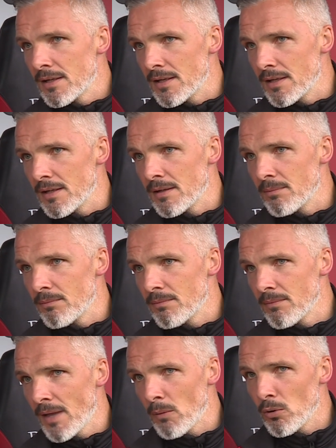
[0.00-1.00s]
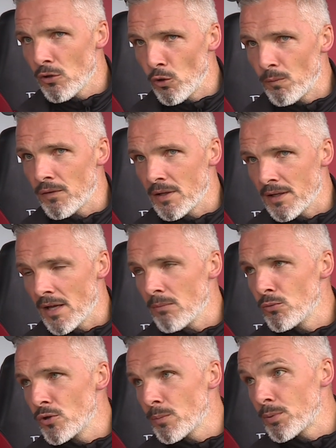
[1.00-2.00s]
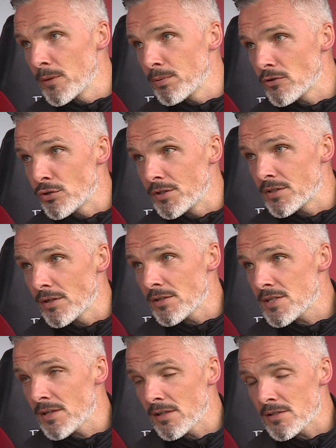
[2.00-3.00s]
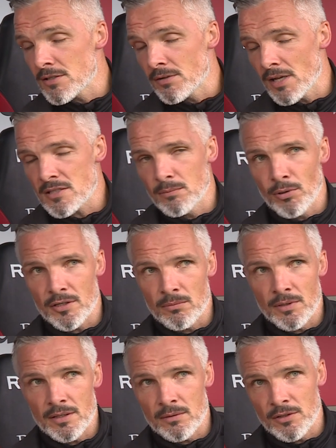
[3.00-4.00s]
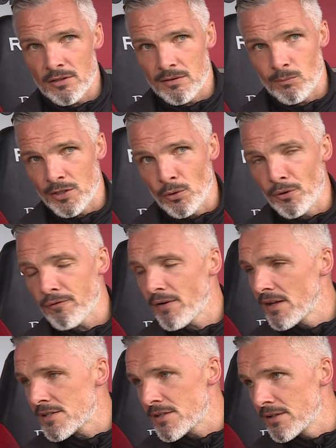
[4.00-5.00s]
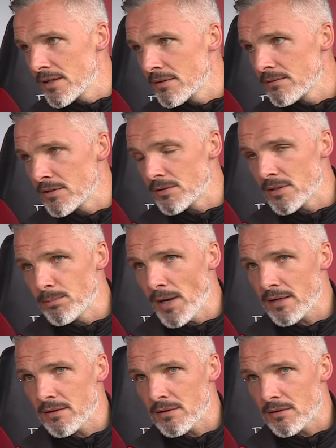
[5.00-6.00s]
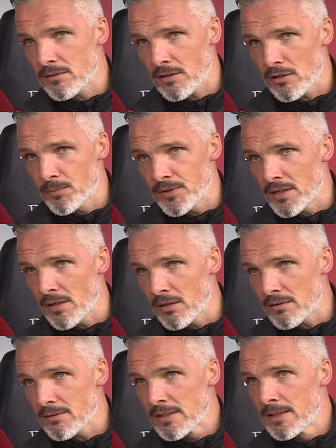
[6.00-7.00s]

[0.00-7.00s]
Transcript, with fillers: Uh, that will hopefully get more people through the turnstiles. You know, that's the bottom line. We, we know the fans are there. You know, they backed the, the club to the hilt.